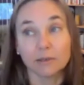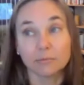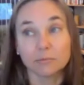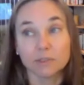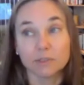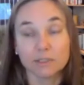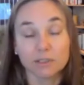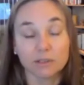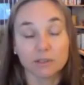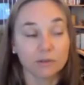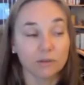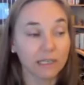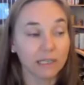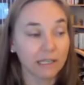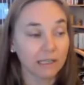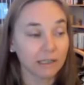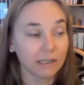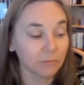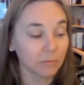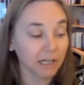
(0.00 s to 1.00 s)
So
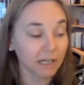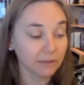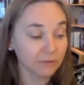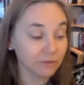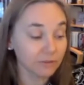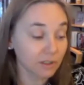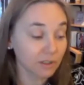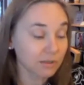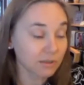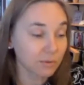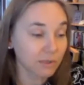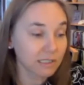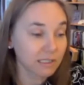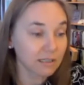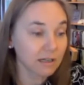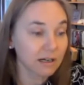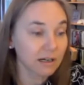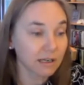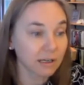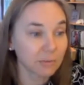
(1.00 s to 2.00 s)
in mindfulness, we
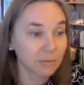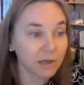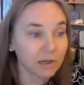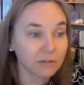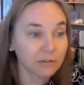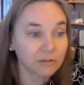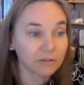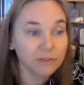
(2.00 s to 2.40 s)
talk about